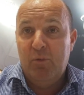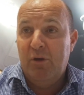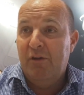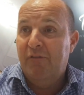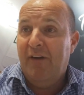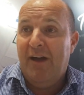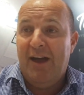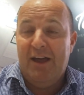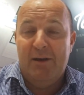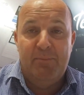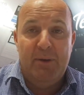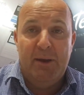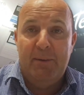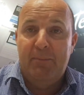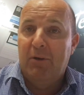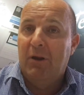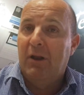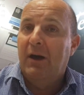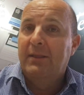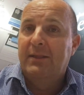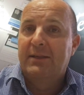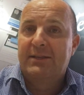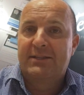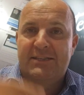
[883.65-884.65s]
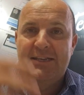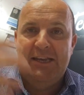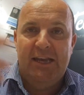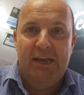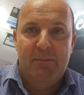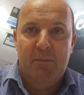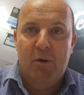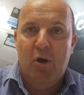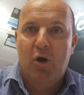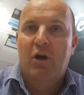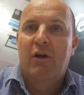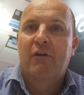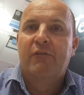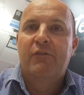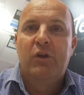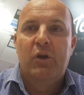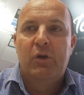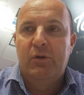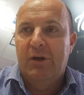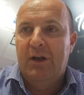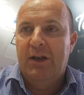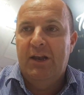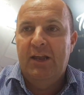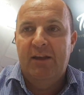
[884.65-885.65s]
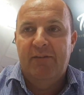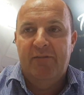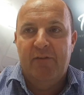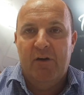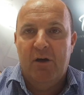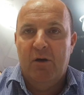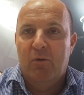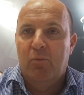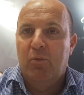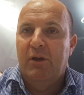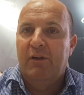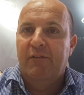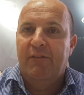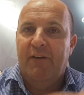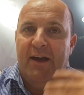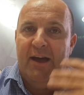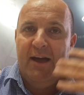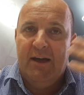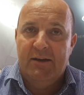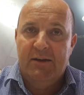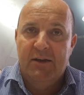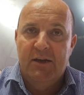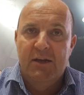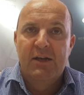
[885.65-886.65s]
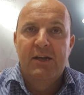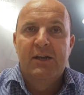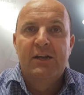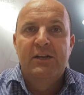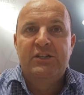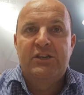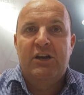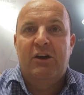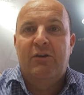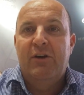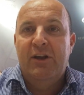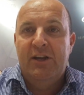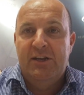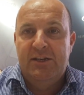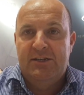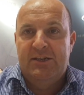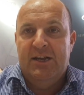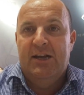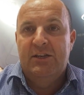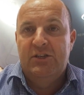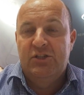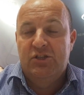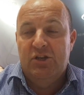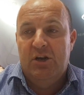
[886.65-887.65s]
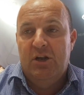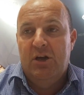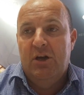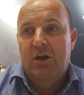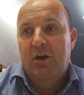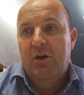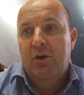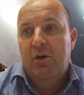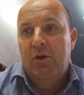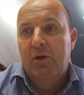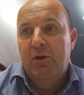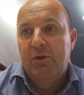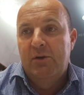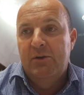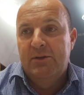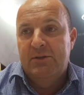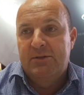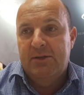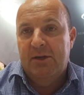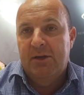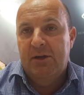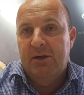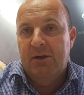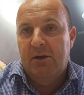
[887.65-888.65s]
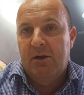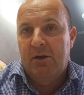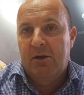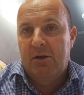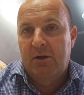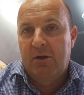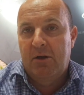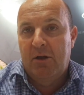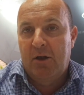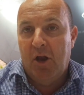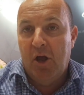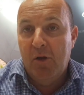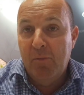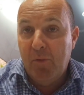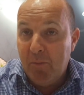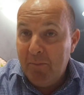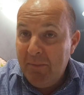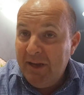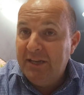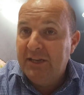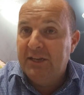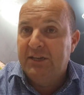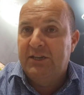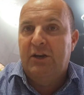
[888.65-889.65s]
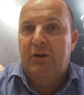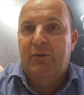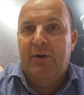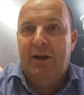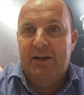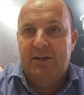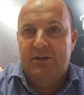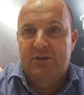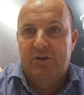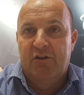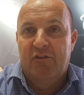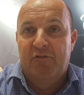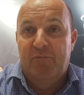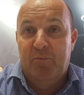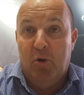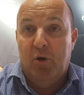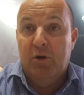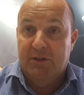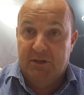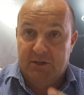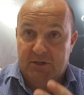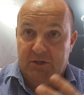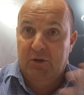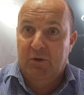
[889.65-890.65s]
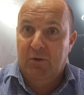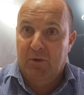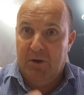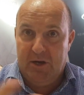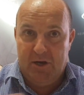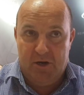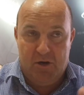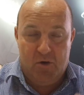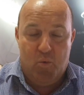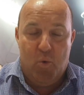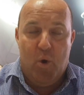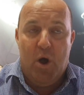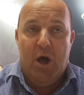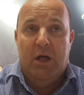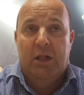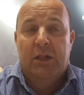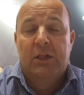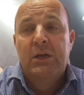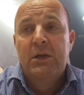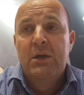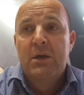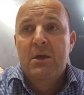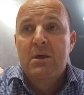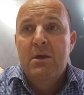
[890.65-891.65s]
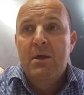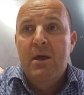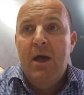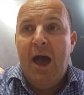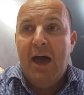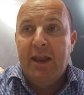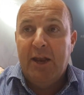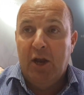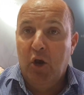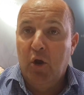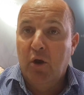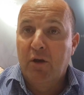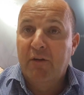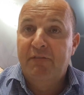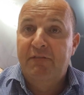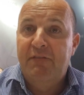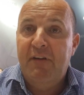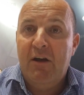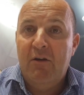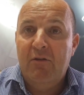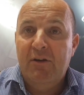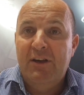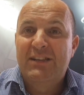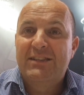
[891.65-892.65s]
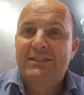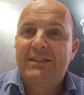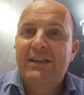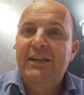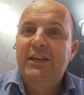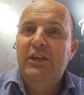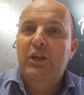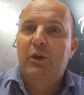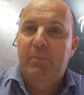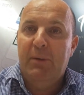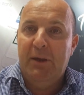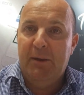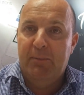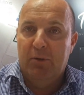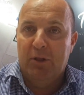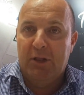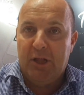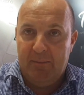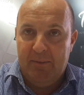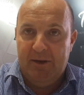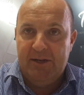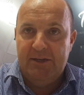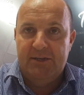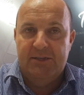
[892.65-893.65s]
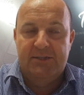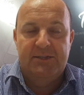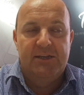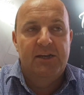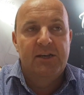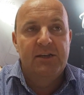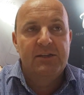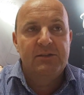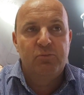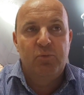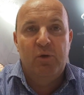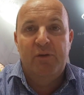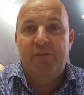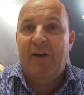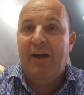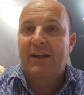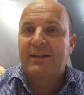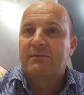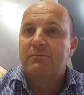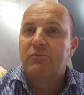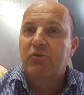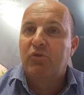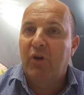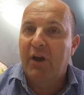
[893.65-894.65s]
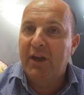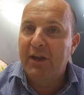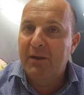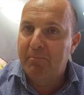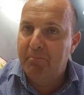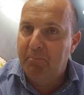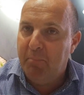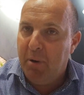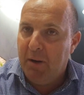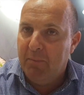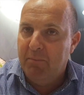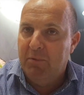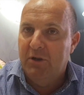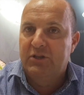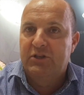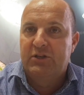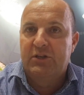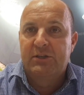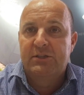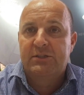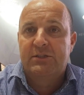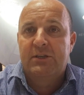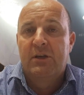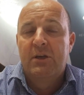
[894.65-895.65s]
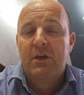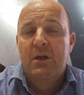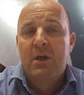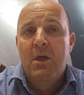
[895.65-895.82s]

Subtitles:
We've had people like the CMO of Unilever, we've had Jerry D'Angelo, who's the global media director of Procter's, who I know well, and a lot of very senior people coming to see us. We've had some great publishers.